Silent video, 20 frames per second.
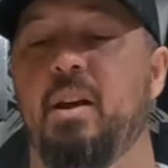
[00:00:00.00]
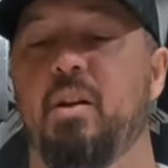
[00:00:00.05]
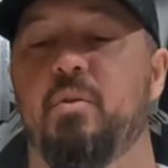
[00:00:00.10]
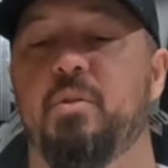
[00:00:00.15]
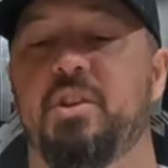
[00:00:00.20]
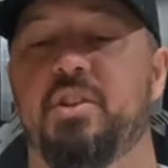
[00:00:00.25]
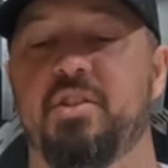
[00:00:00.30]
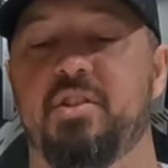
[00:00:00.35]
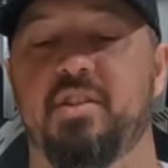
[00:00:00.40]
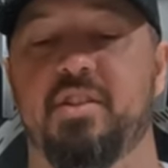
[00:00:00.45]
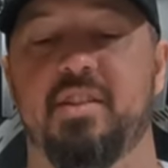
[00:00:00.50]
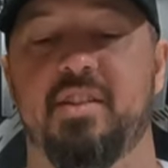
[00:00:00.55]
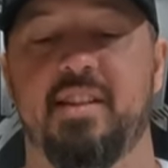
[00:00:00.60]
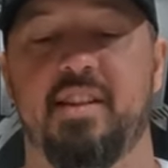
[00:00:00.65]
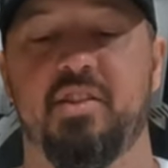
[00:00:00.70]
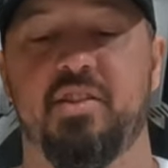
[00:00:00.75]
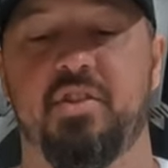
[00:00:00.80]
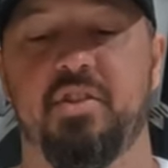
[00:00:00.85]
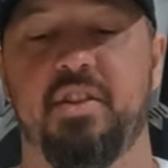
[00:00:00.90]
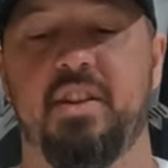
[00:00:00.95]
which is
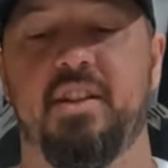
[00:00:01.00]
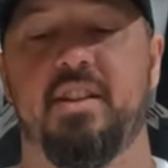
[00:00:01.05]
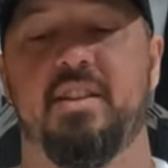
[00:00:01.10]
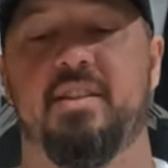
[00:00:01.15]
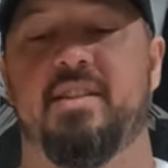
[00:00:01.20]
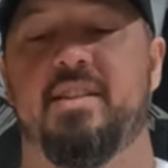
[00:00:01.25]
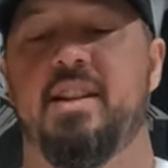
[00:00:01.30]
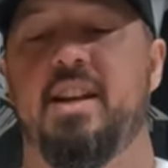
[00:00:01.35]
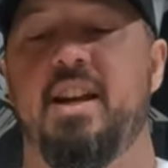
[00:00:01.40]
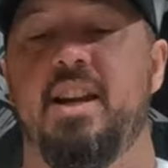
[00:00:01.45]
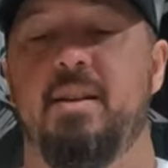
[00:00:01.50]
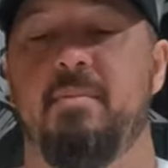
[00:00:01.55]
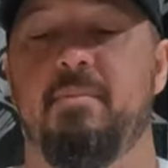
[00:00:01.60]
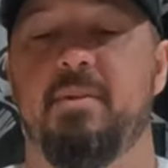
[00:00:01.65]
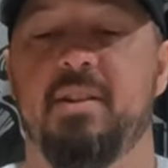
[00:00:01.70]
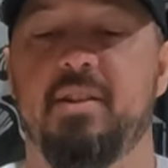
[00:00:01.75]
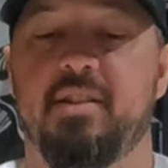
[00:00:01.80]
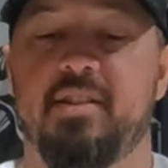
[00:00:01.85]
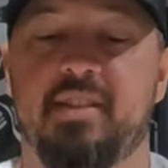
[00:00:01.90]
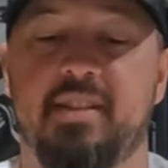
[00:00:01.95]
essentially the same
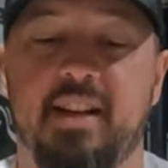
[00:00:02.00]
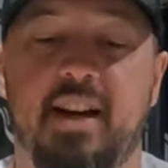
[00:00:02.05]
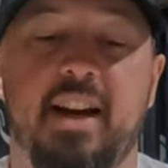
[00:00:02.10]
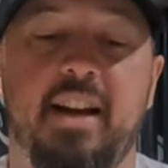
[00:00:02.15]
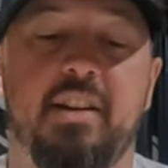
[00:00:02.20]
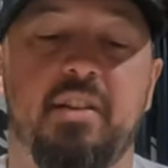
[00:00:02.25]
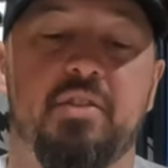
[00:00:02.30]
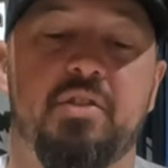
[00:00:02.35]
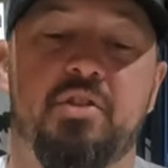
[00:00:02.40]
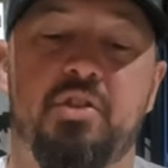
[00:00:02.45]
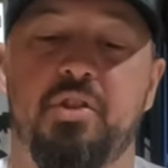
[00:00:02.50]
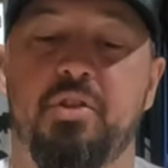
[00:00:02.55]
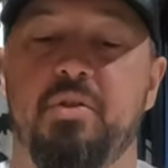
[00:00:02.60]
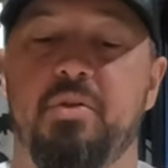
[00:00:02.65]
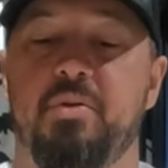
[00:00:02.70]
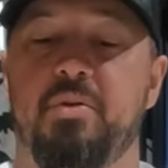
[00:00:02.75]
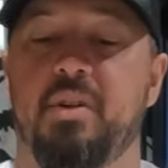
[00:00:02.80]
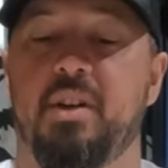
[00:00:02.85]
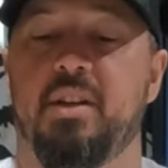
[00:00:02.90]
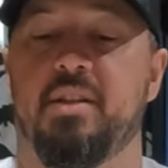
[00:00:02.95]
style
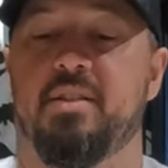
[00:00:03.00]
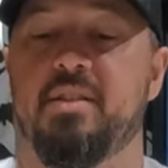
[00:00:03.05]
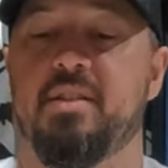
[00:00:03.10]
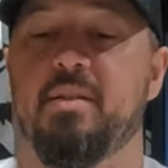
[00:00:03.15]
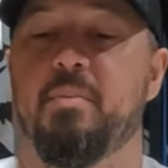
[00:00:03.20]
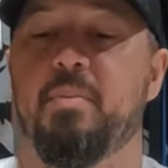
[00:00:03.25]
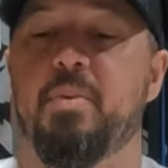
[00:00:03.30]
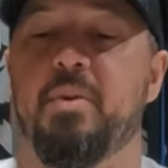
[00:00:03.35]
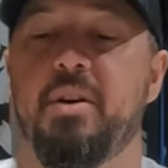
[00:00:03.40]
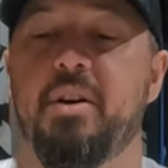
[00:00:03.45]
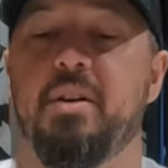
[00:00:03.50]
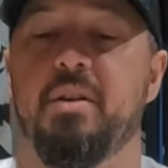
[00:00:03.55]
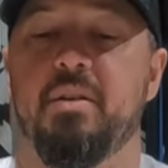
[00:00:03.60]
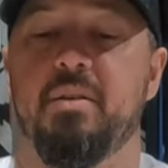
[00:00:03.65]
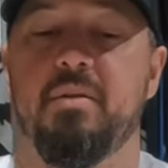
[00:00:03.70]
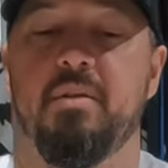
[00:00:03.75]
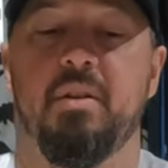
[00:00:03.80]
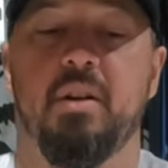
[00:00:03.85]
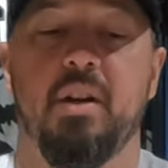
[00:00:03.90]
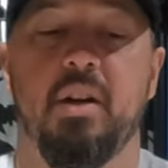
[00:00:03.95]
shoe as the
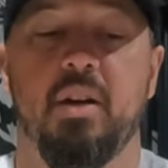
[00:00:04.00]
Prio.